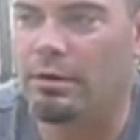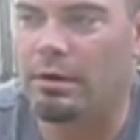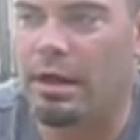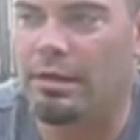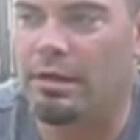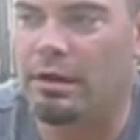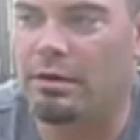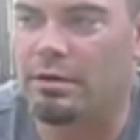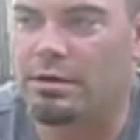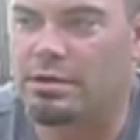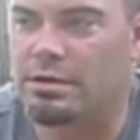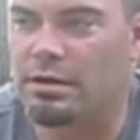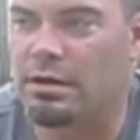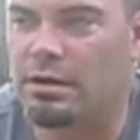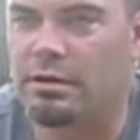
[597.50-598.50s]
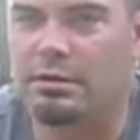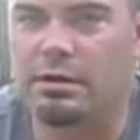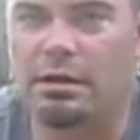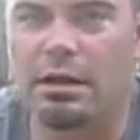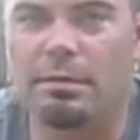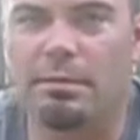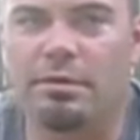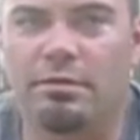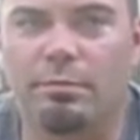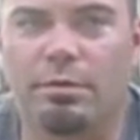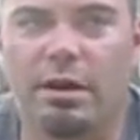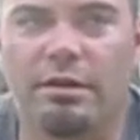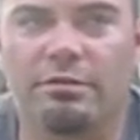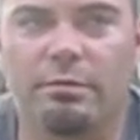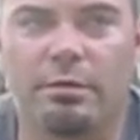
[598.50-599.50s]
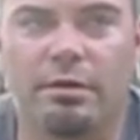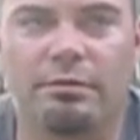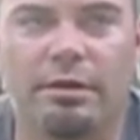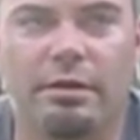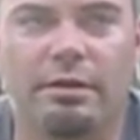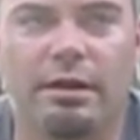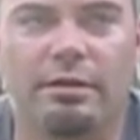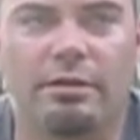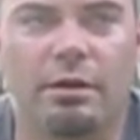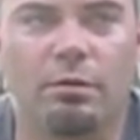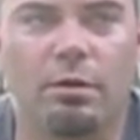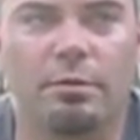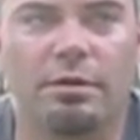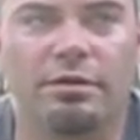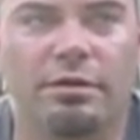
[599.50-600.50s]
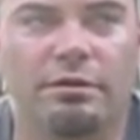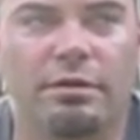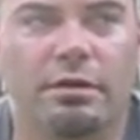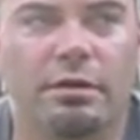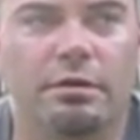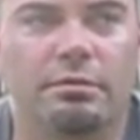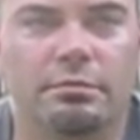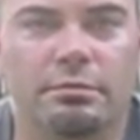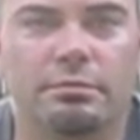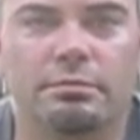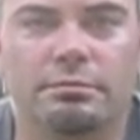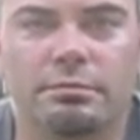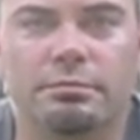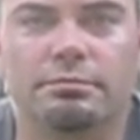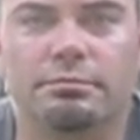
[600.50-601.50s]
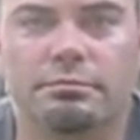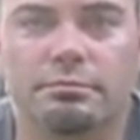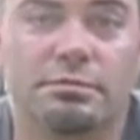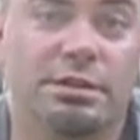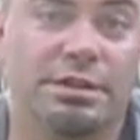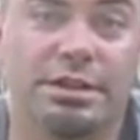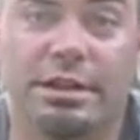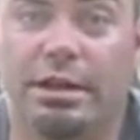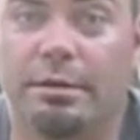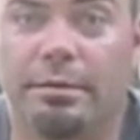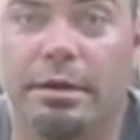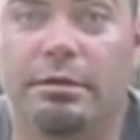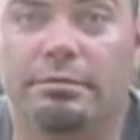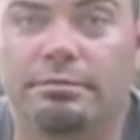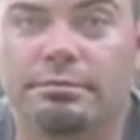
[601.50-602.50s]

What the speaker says: I think you're just going to continue to be surprised at what a fantastic woman she's going to continue to be.